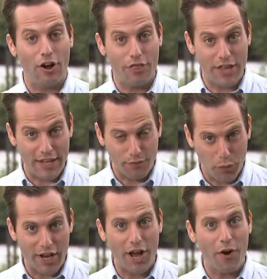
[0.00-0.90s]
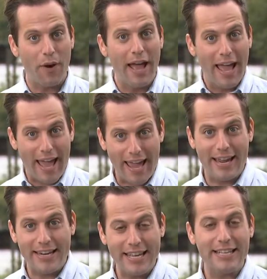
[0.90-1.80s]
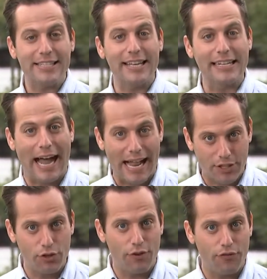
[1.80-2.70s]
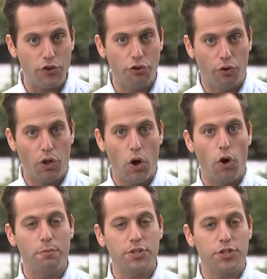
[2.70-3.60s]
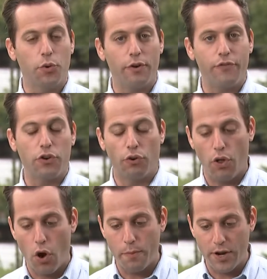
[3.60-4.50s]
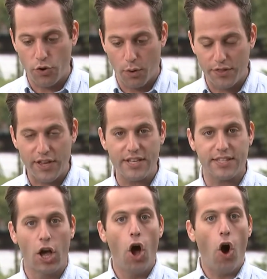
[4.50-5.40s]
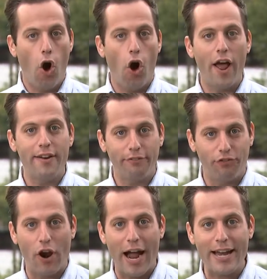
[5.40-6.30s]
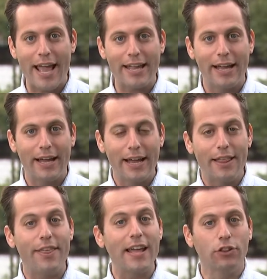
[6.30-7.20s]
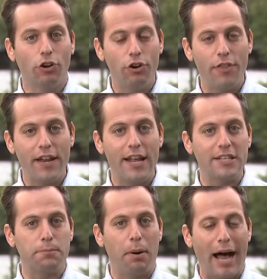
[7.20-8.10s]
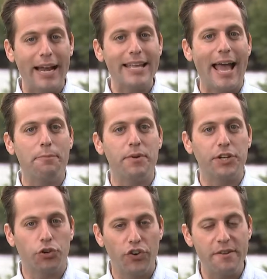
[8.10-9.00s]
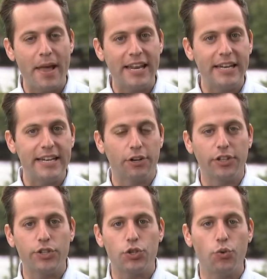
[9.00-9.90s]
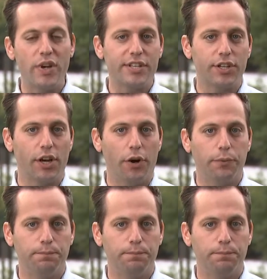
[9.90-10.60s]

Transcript: the widow and niece got to the funeral home, Stewart Funeral Home in Northeast on Friday, they learned that his body had been cremated nearly two weeks ago.